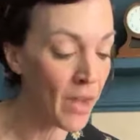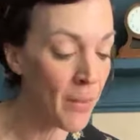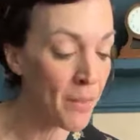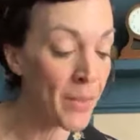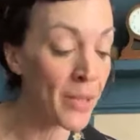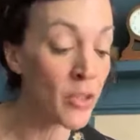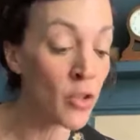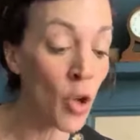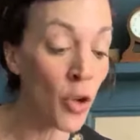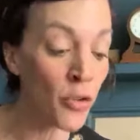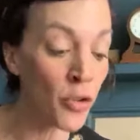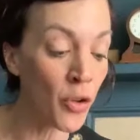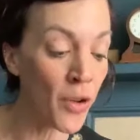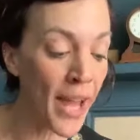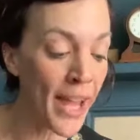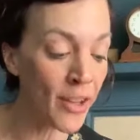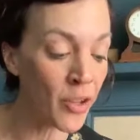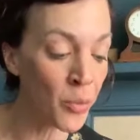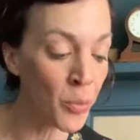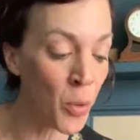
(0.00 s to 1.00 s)
but not on
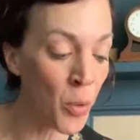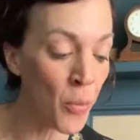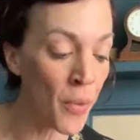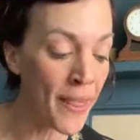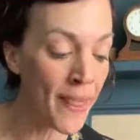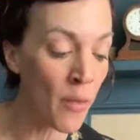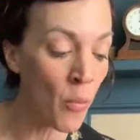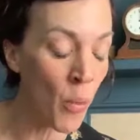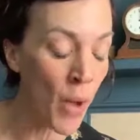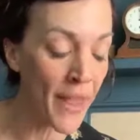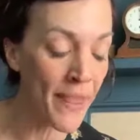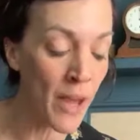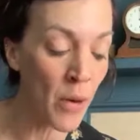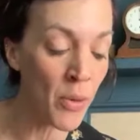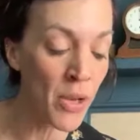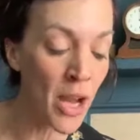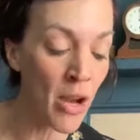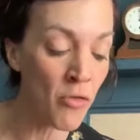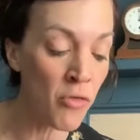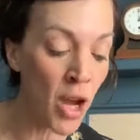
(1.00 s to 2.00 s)
Exmoor, where there were
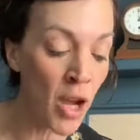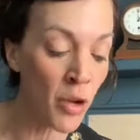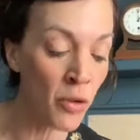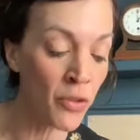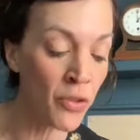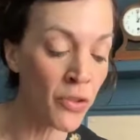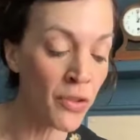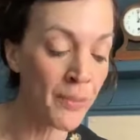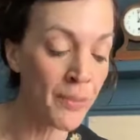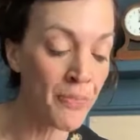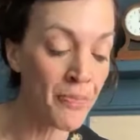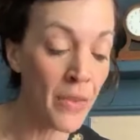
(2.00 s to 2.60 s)
no roads.